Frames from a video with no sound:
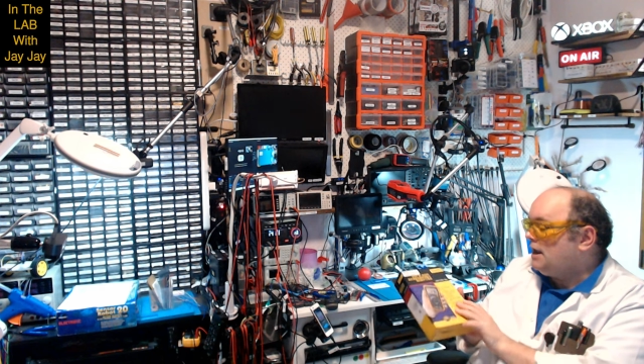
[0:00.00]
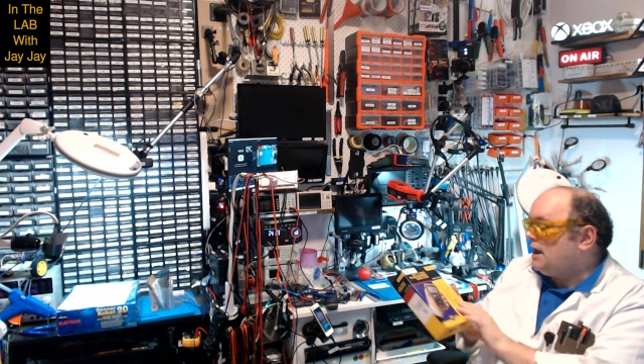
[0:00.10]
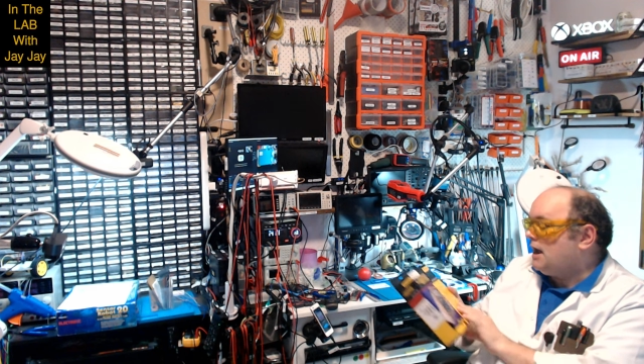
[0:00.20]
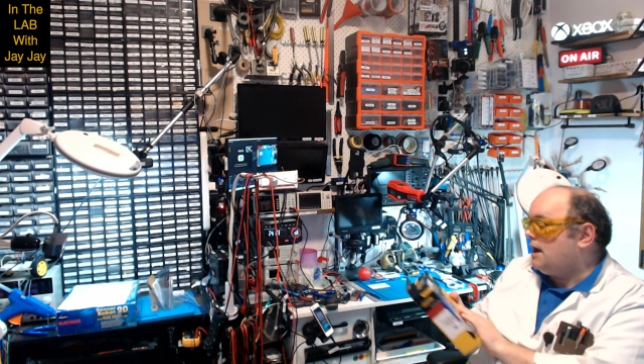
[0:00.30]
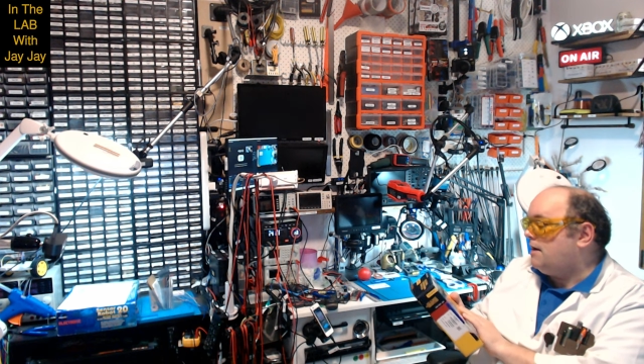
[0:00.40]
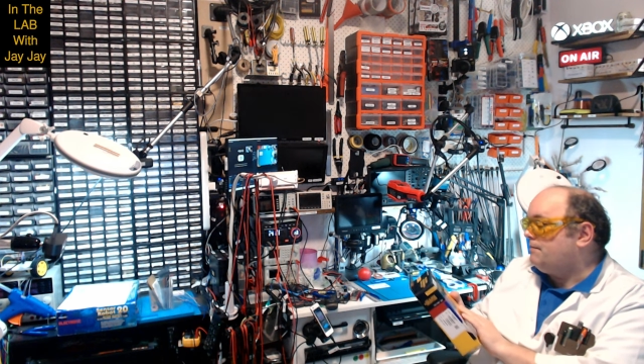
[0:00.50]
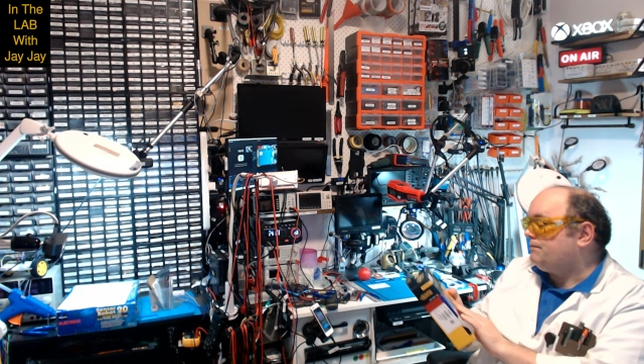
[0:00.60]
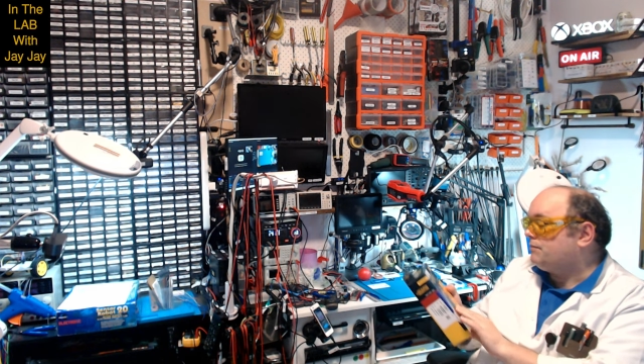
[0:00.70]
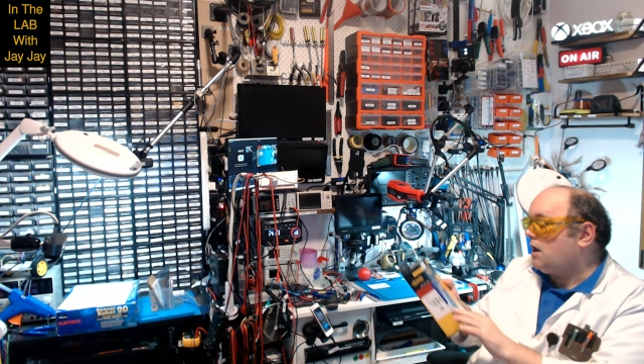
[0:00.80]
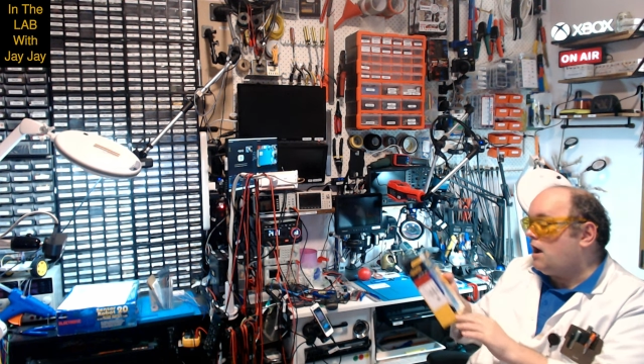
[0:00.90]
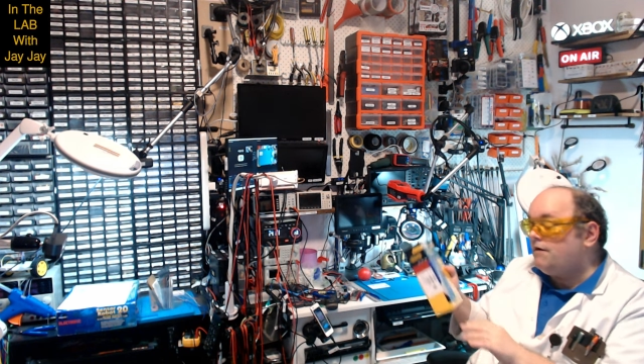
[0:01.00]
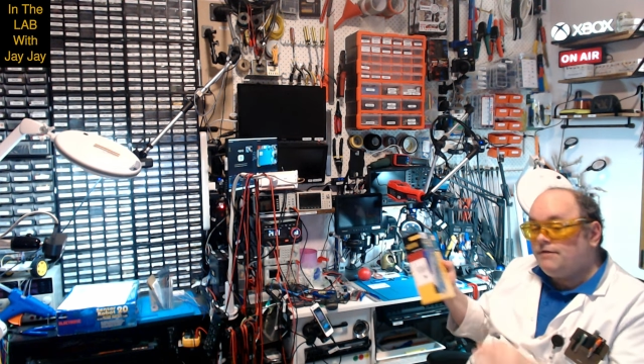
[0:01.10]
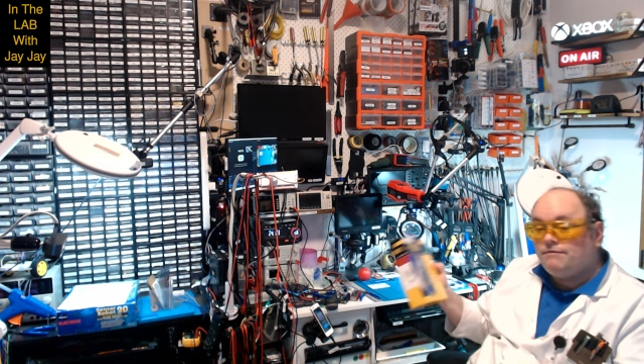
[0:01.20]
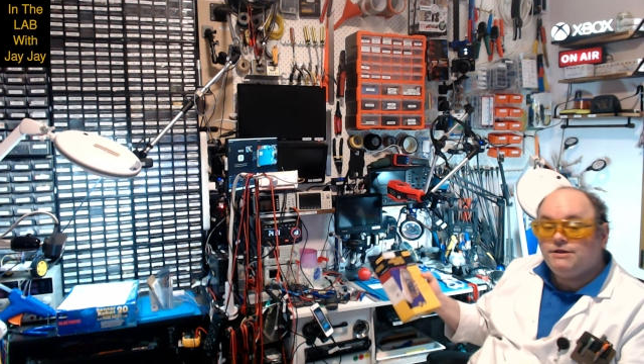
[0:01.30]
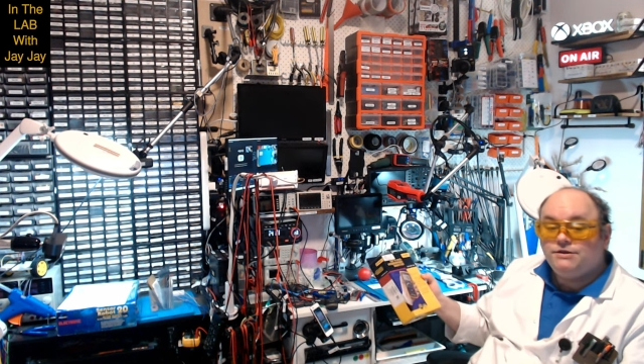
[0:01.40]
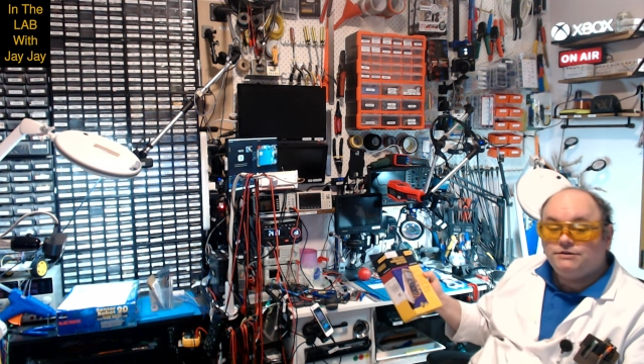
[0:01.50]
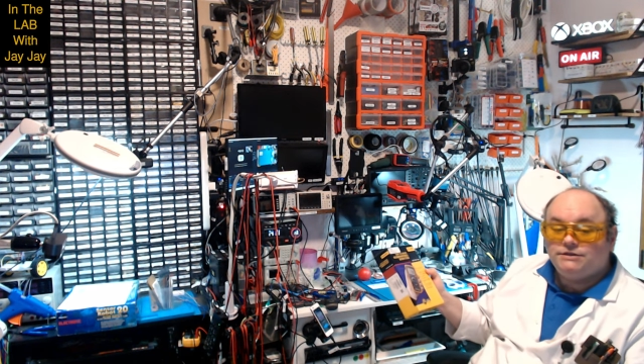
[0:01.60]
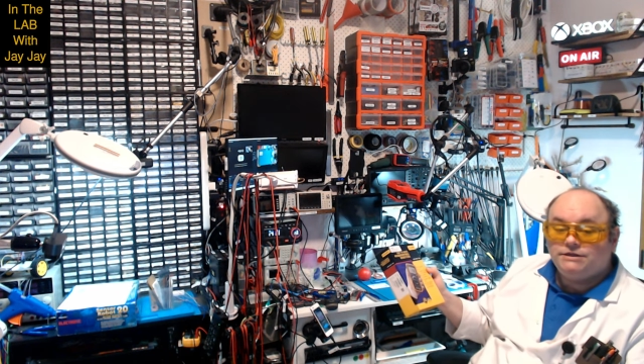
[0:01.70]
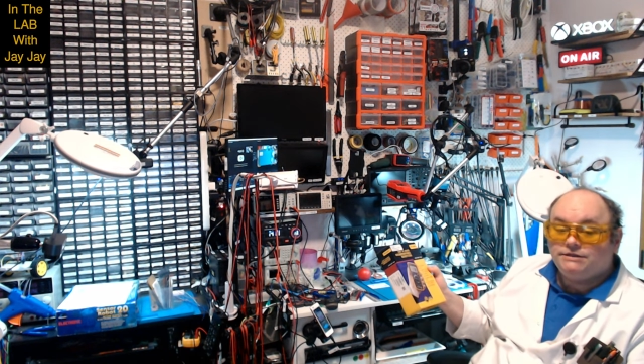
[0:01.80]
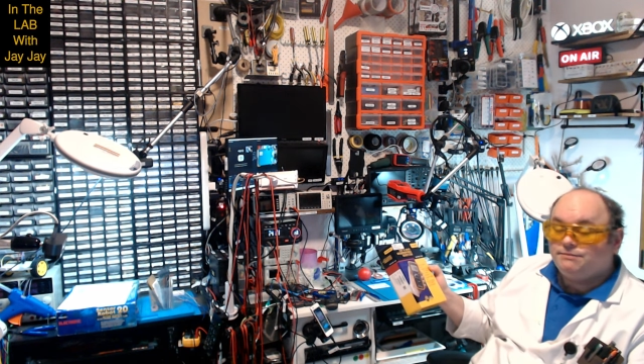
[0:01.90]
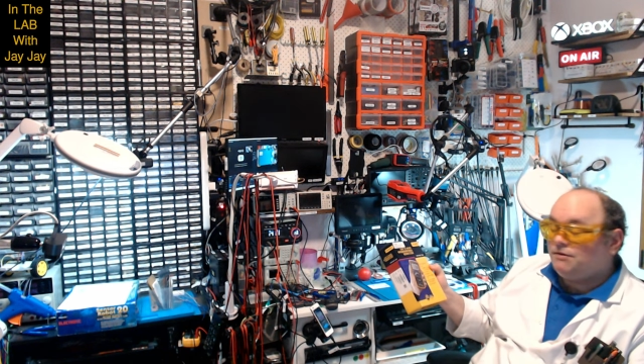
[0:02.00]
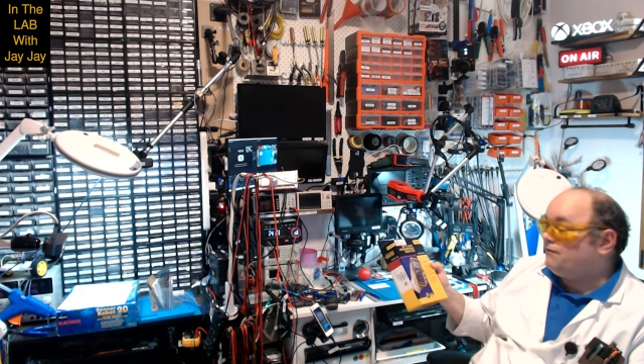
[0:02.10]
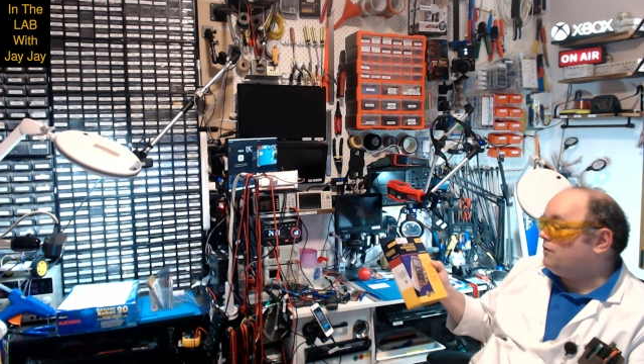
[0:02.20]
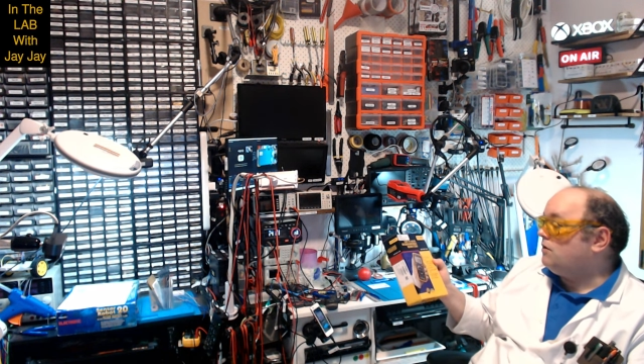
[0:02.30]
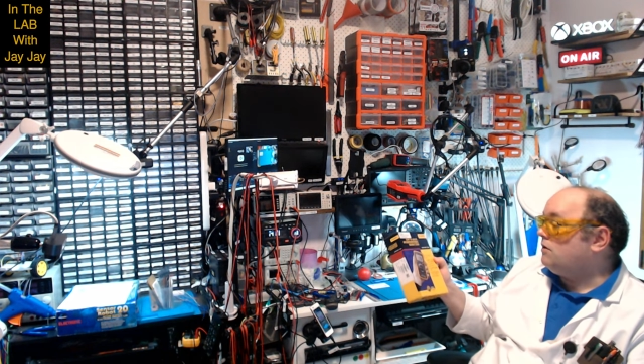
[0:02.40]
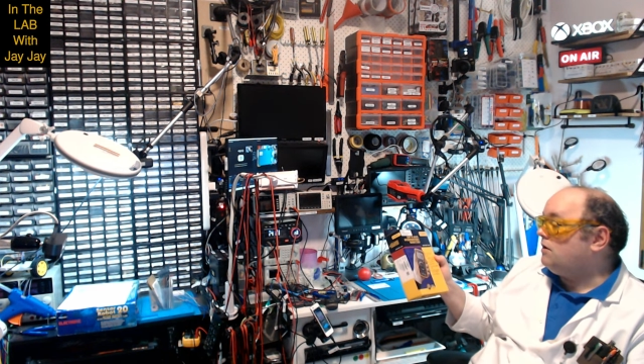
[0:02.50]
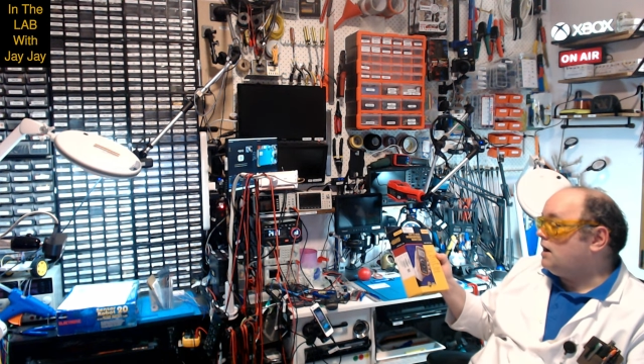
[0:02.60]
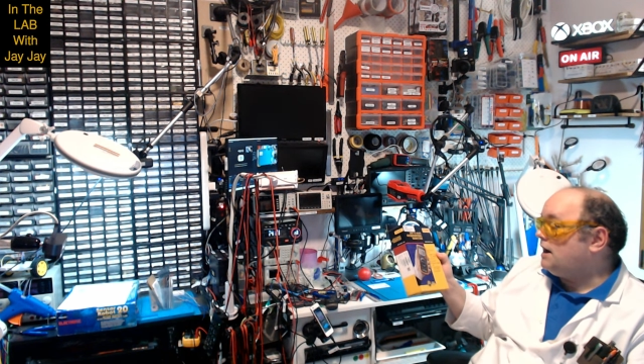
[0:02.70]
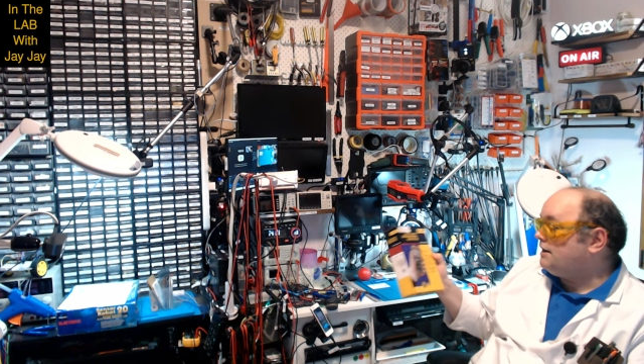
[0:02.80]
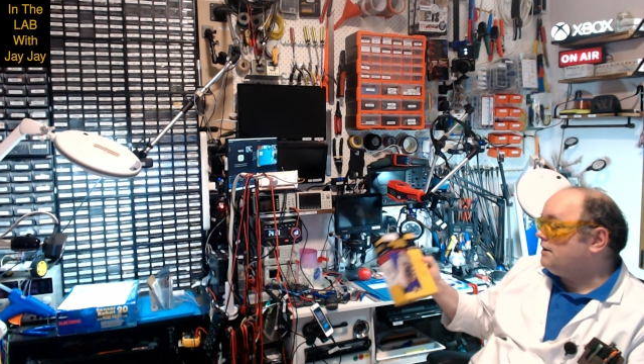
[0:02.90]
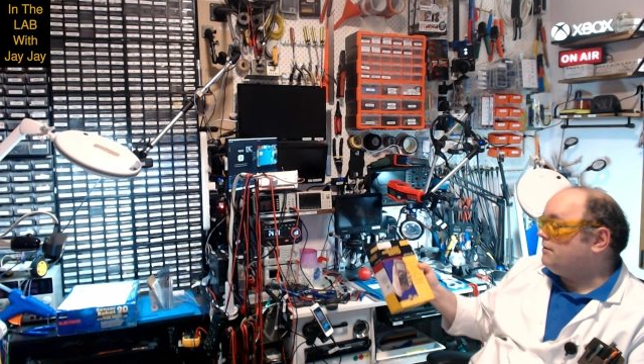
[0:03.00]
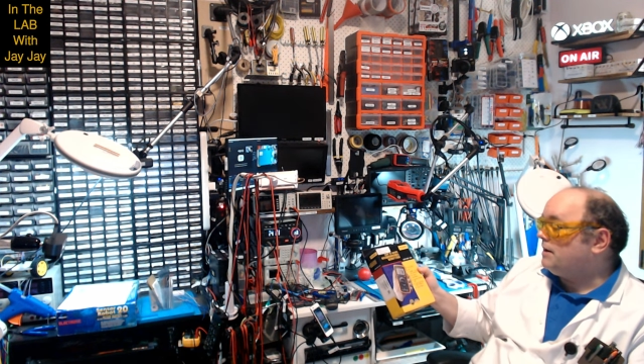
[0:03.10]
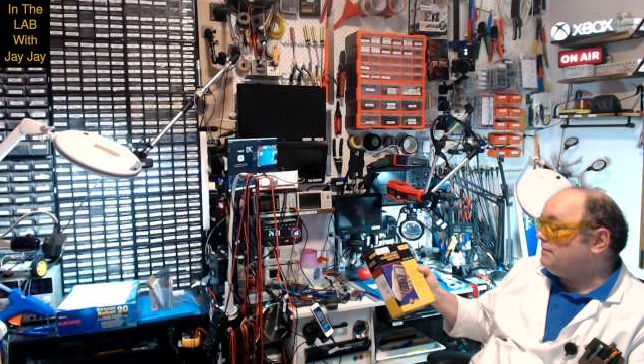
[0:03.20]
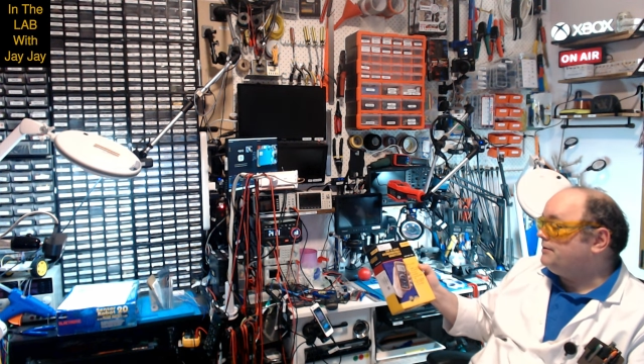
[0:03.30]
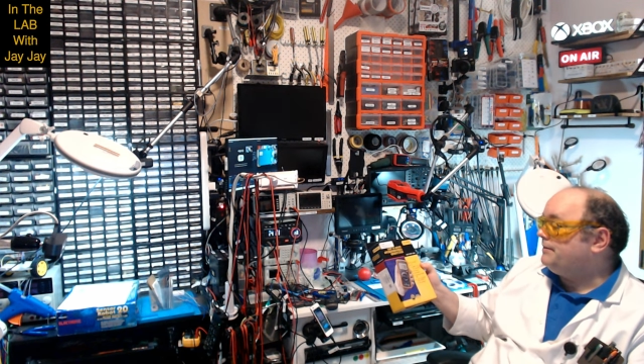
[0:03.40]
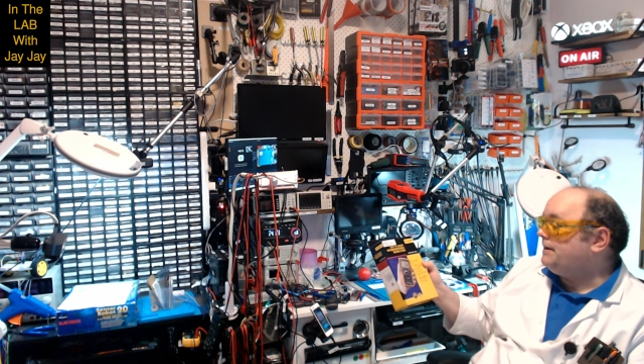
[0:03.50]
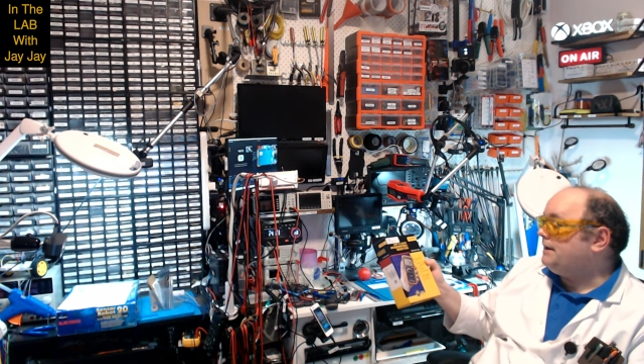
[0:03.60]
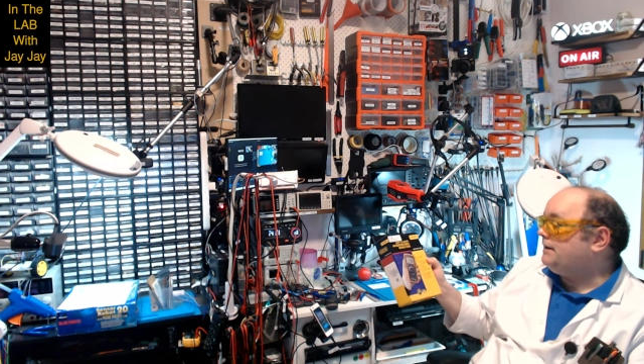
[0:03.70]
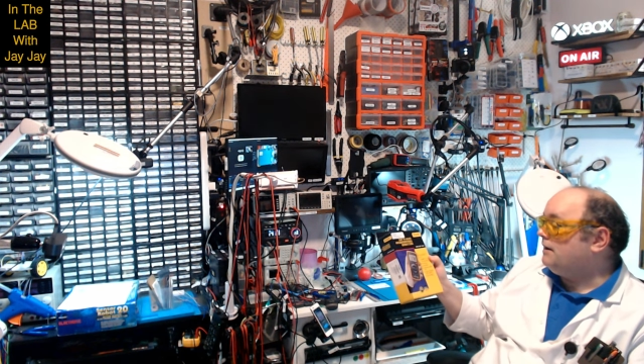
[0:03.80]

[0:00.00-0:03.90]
Um, I've never used this before. I don't know what I'm doing.